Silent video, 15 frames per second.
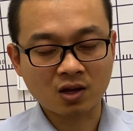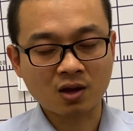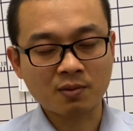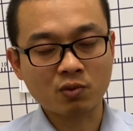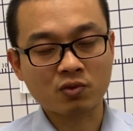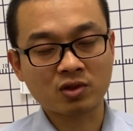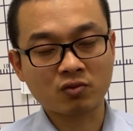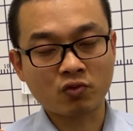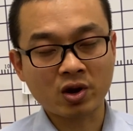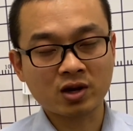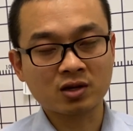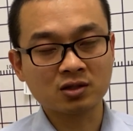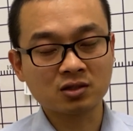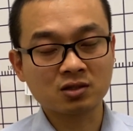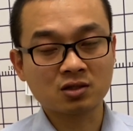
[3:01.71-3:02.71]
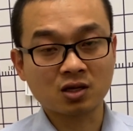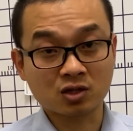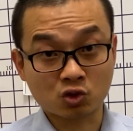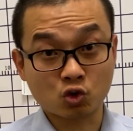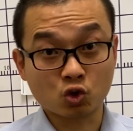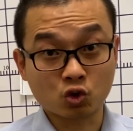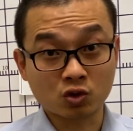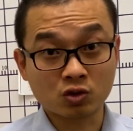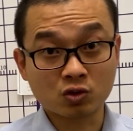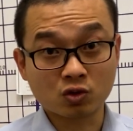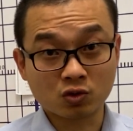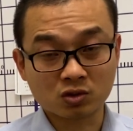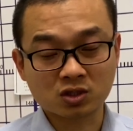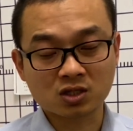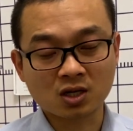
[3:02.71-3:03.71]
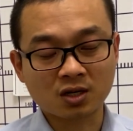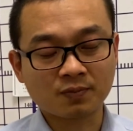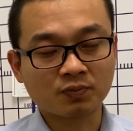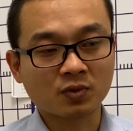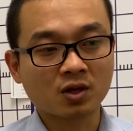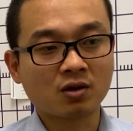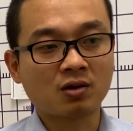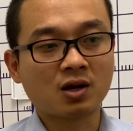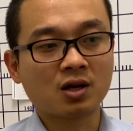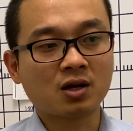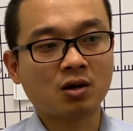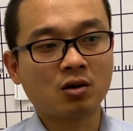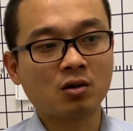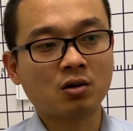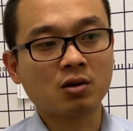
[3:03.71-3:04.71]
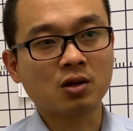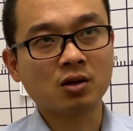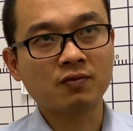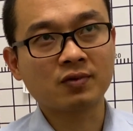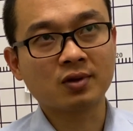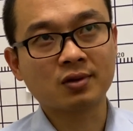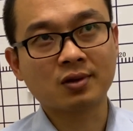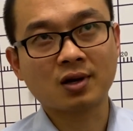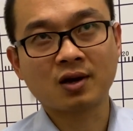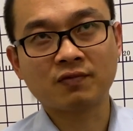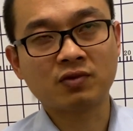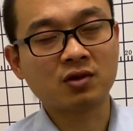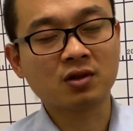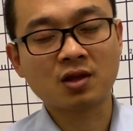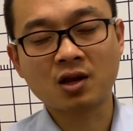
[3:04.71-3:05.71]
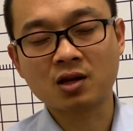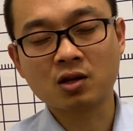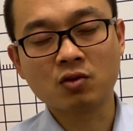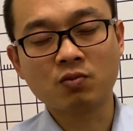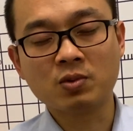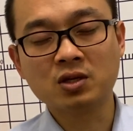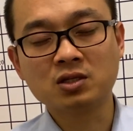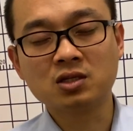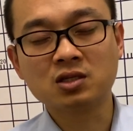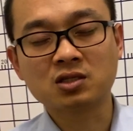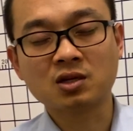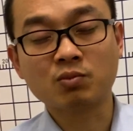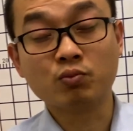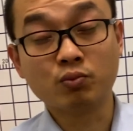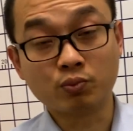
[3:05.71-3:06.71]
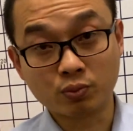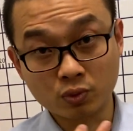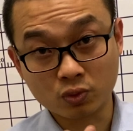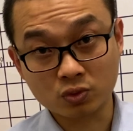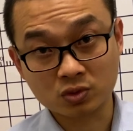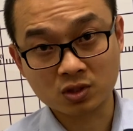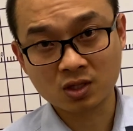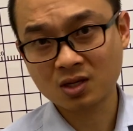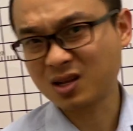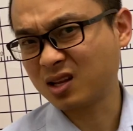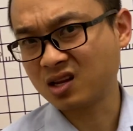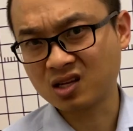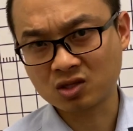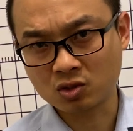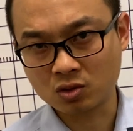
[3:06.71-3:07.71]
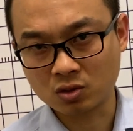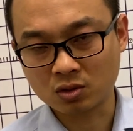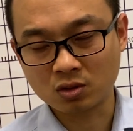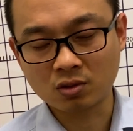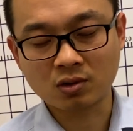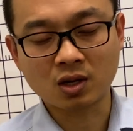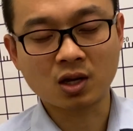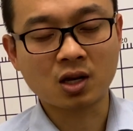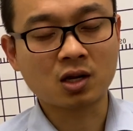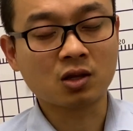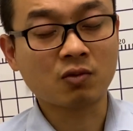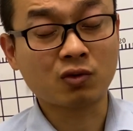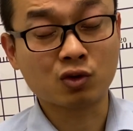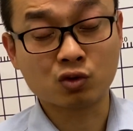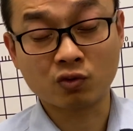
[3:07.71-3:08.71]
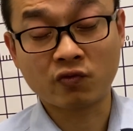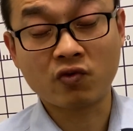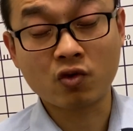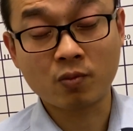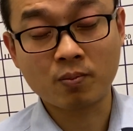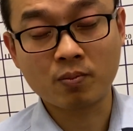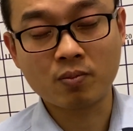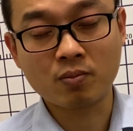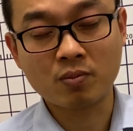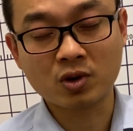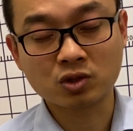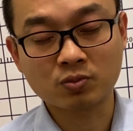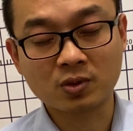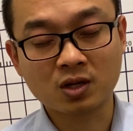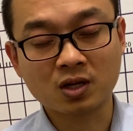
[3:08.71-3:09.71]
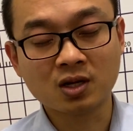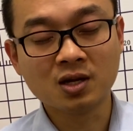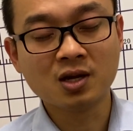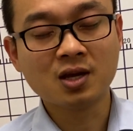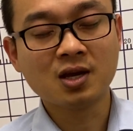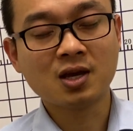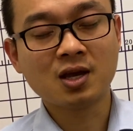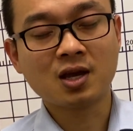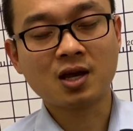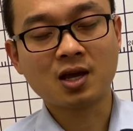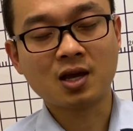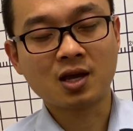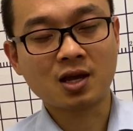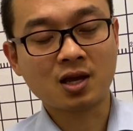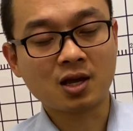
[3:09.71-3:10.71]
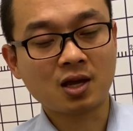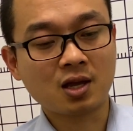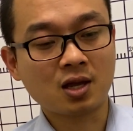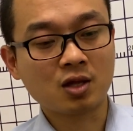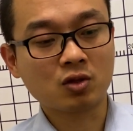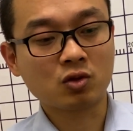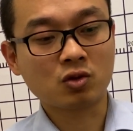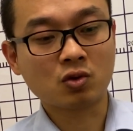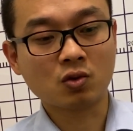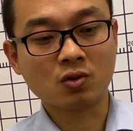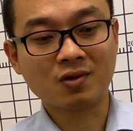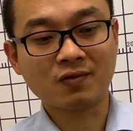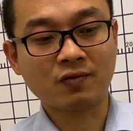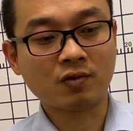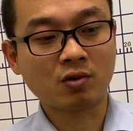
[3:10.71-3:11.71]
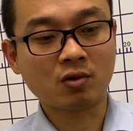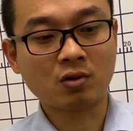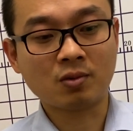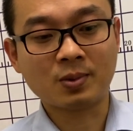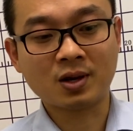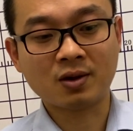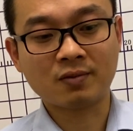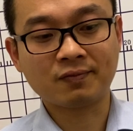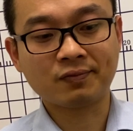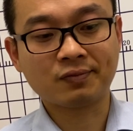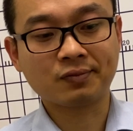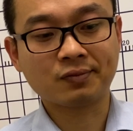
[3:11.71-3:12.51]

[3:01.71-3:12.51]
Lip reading: come up with redness, that's good sign, right? Or even after that, you may see some bruise, and that's good, right? And you should feel much better. And do it for about